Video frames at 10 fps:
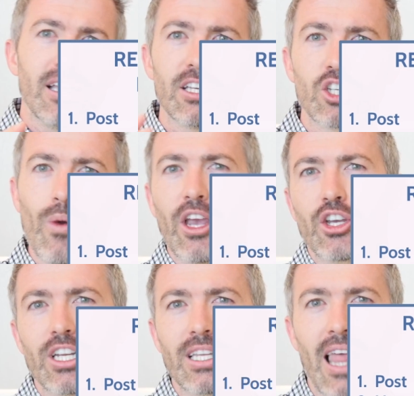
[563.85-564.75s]

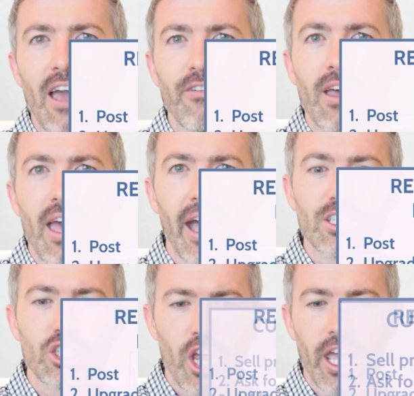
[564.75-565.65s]
situation in life
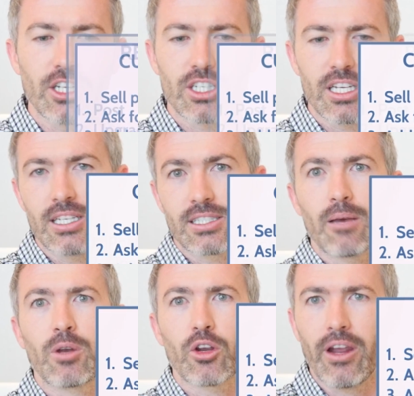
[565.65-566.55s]
has changed in
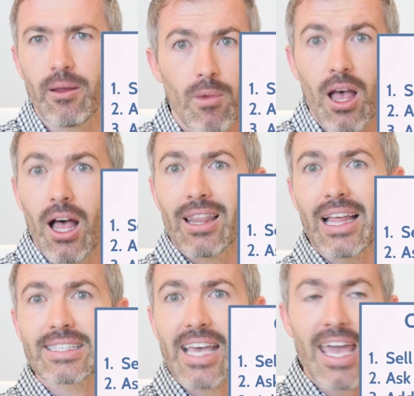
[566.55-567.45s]
some degree.
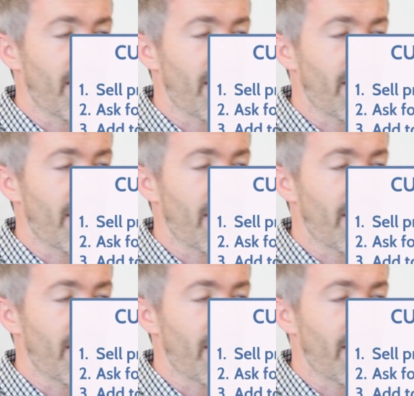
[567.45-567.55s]
Let's say